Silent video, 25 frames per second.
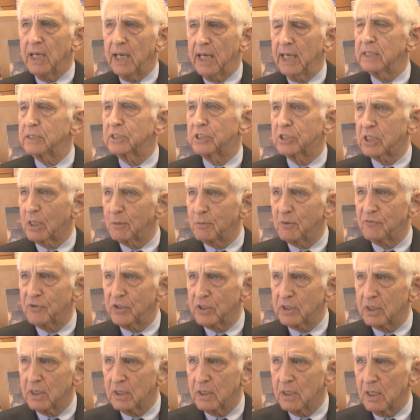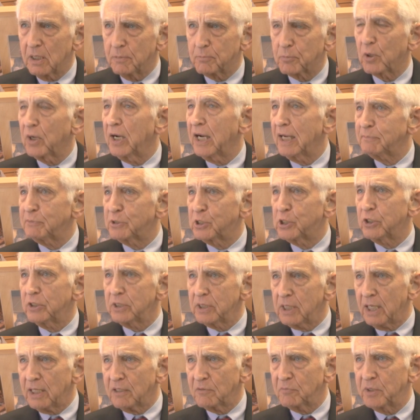And some of it perhaps should
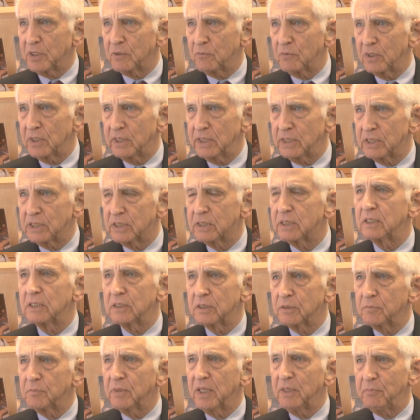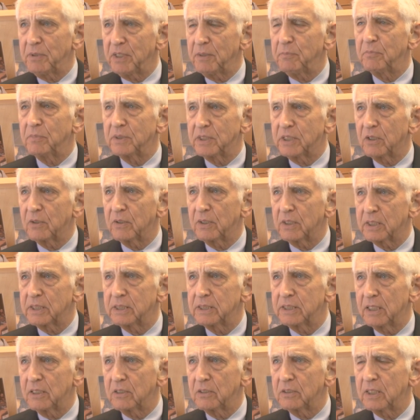not have been released. There may be material
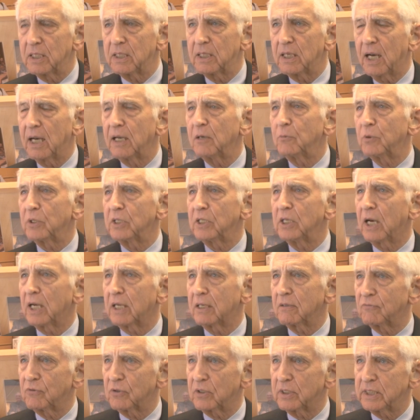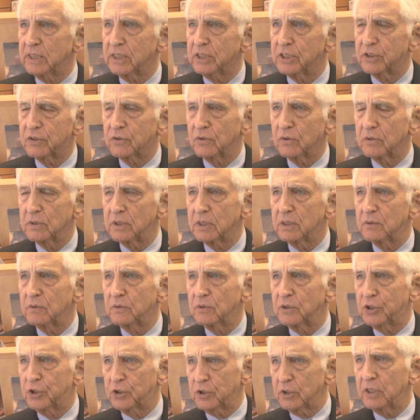in there that I would not have released or that
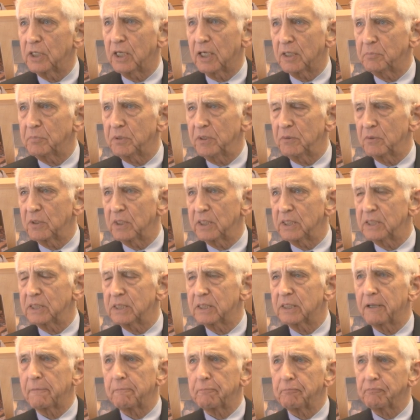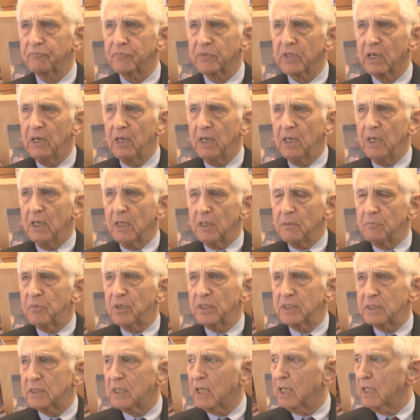should not be released.
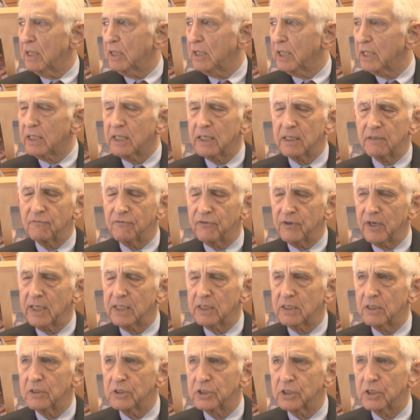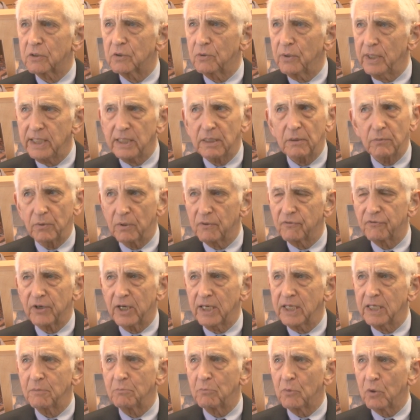But I think, in fact, there's a great, we're
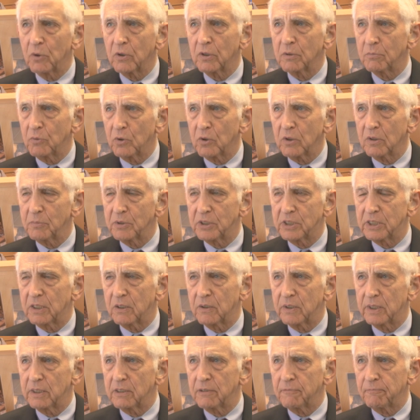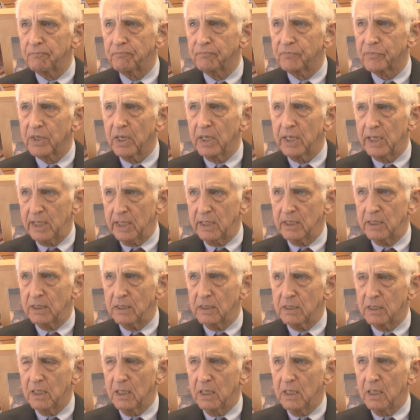finding more and more material in
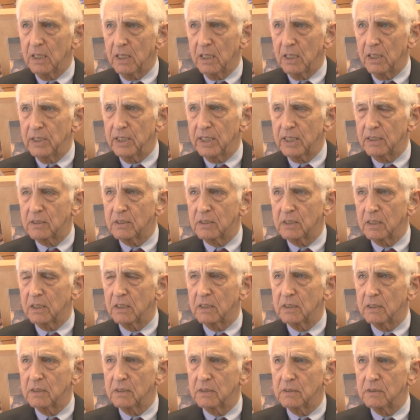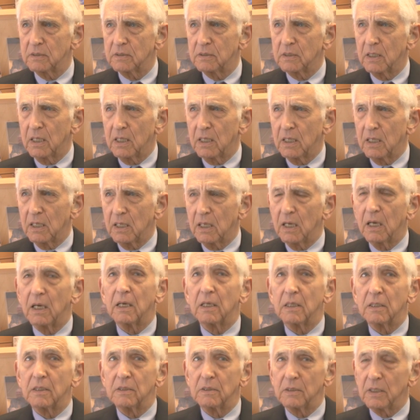it that uh,
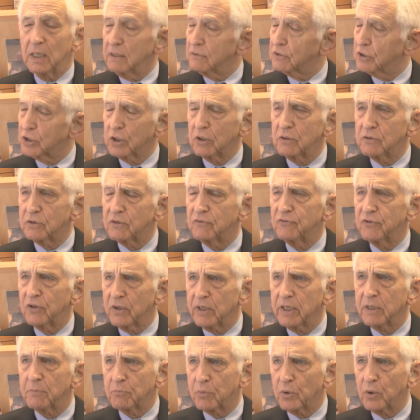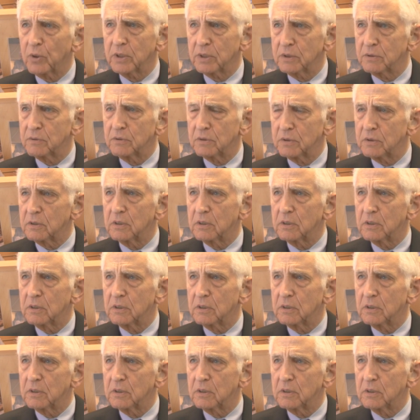uh, serves a very important